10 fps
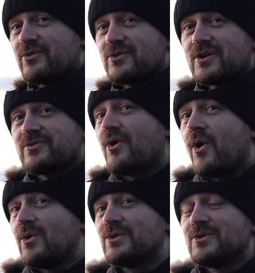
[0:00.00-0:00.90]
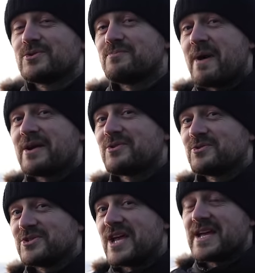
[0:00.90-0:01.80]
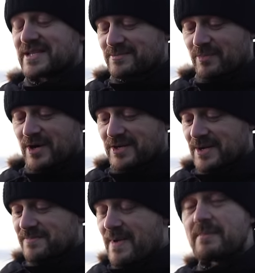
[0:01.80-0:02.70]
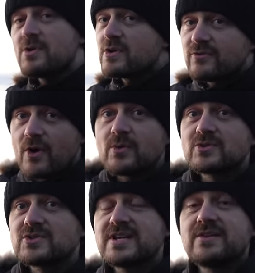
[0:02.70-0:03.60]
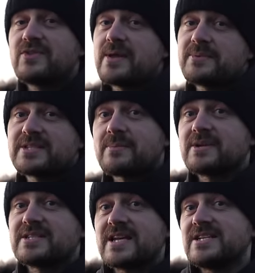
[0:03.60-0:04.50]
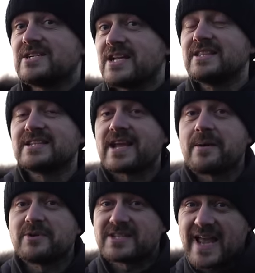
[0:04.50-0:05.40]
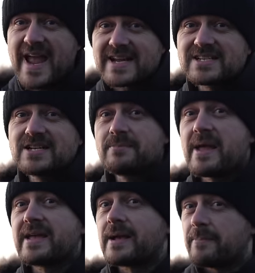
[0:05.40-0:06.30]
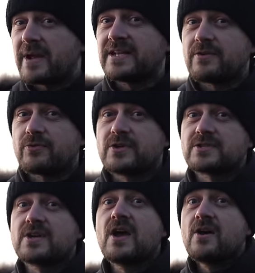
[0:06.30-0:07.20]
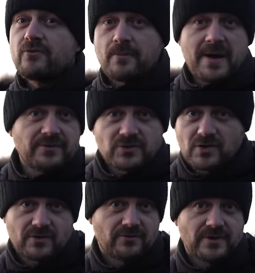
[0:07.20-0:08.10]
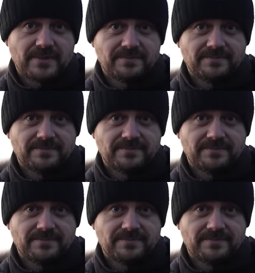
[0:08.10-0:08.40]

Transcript: lot for all those micro shakes. But I'm looking forward to see if the image stabilization in this camera is actually making a big difference for my photography.